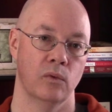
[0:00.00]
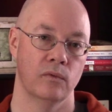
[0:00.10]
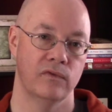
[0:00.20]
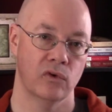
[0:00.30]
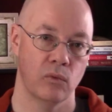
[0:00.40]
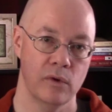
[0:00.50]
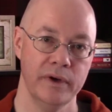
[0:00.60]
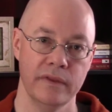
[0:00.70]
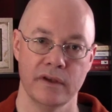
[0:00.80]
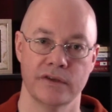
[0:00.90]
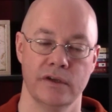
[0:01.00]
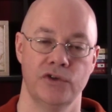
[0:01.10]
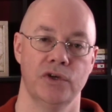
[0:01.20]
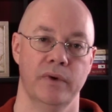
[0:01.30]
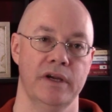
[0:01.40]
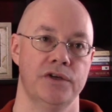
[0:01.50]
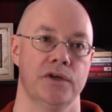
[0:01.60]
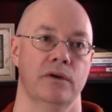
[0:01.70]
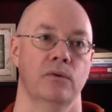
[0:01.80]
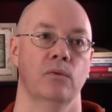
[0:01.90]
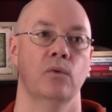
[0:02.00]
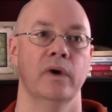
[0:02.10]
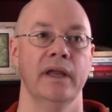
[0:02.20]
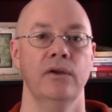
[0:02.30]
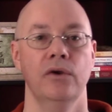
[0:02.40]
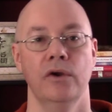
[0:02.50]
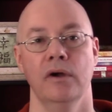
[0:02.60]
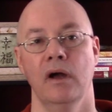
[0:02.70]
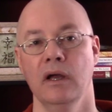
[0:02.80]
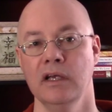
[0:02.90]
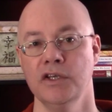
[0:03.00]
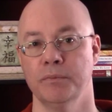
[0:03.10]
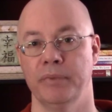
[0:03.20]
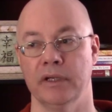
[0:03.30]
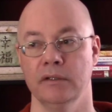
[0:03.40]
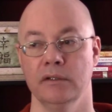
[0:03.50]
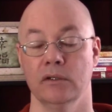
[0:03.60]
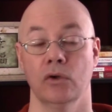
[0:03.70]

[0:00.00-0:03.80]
for a woman in this situation, when her husband,